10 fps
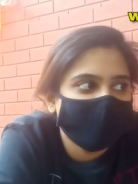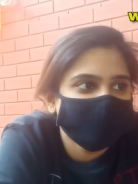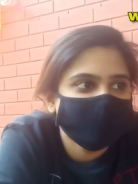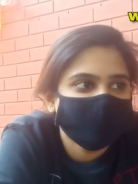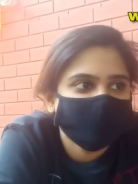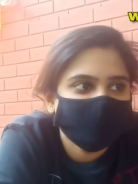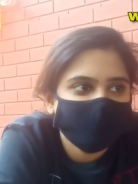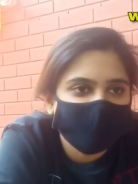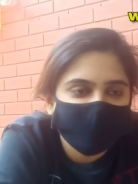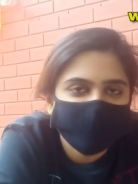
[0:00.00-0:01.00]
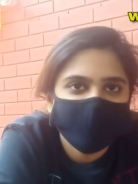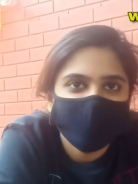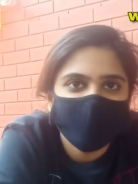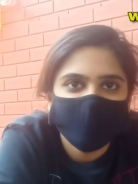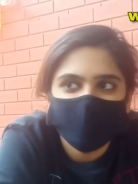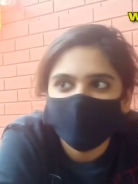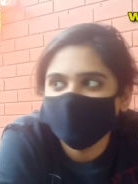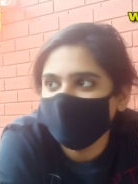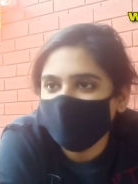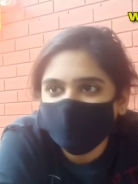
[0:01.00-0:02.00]
Safety
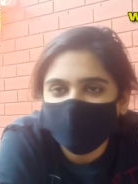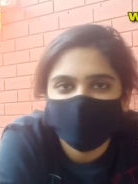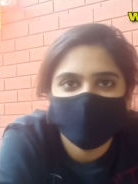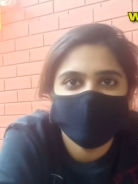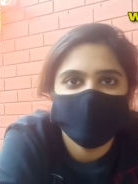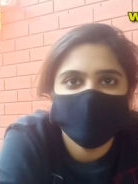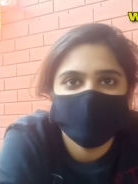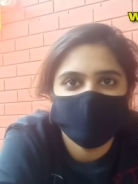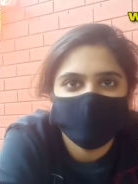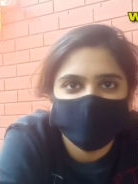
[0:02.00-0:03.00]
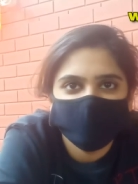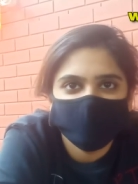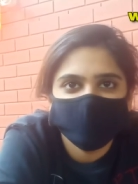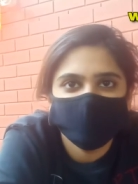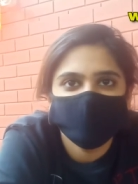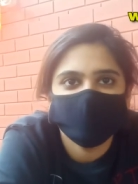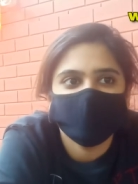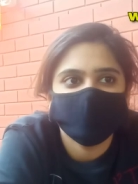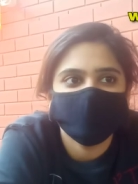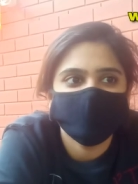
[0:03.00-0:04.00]
wise, yeah, they're taking all the precautions
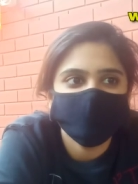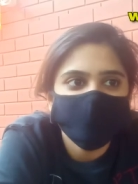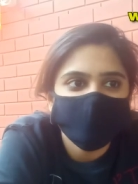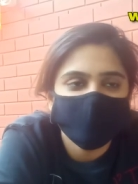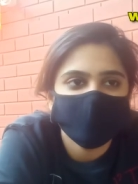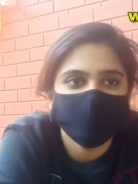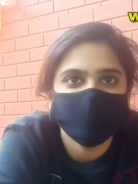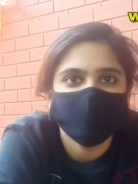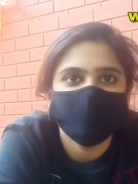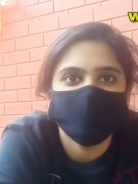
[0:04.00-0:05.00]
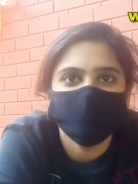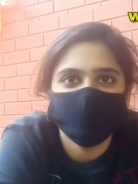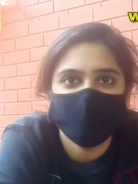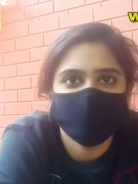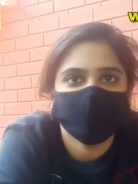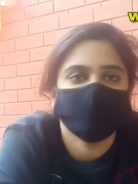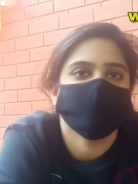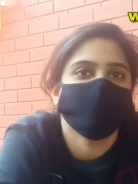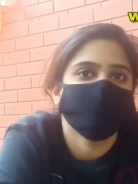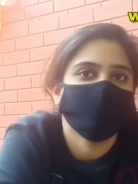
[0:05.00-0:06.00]
and it's good. At least we can resume back to our
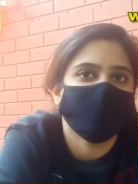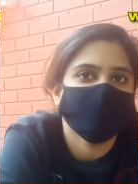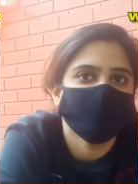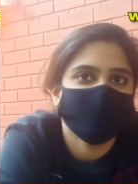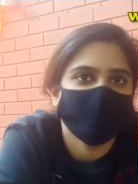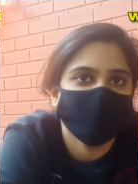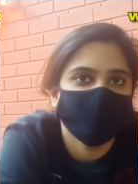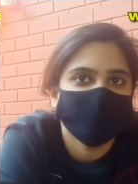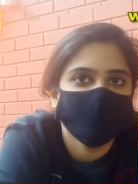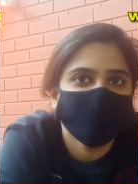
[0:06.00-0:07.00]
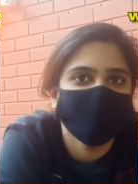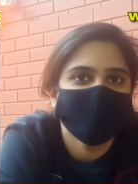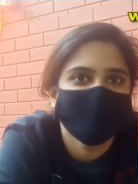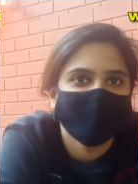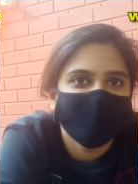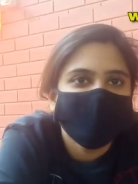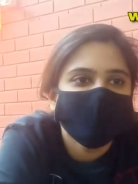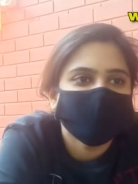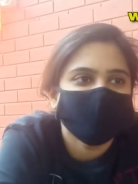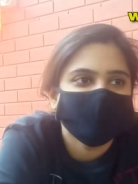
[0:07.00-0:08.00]
normal lives finally.
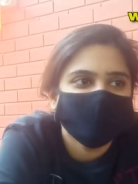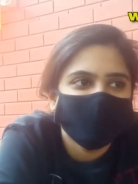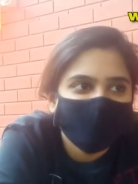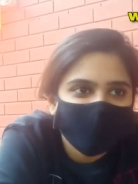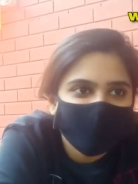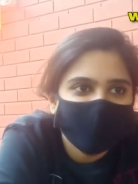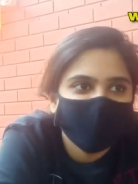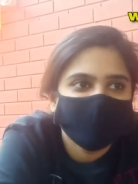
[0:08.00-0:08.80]
Because getting out,